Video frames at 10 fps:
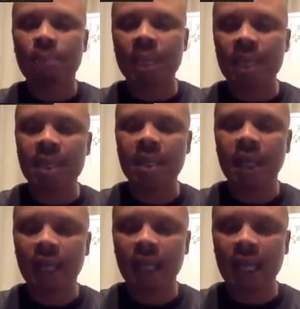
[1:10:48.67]
be
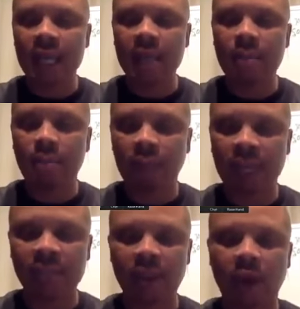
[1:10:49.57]
in
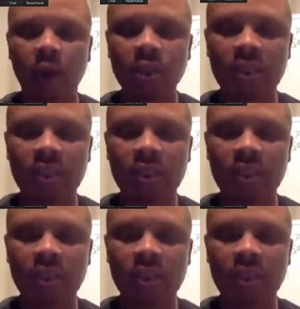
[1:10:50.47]
place all the